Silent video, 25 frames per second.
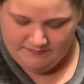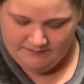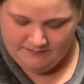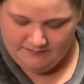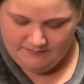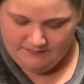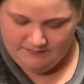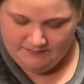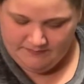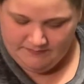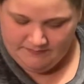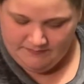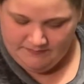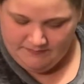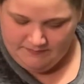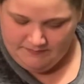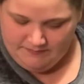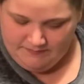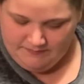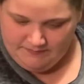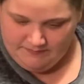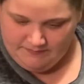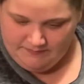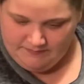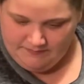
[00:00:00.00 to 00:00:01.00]

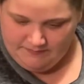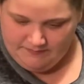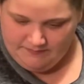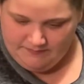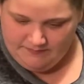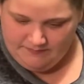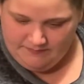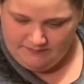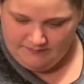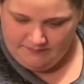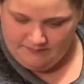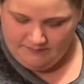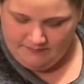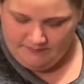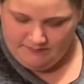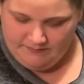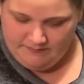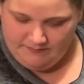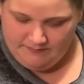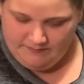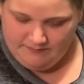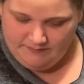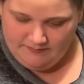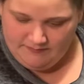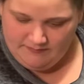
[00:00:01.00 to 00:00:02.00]

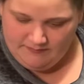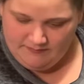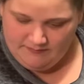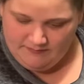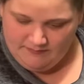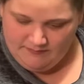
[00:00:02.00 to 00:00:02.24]
(silent)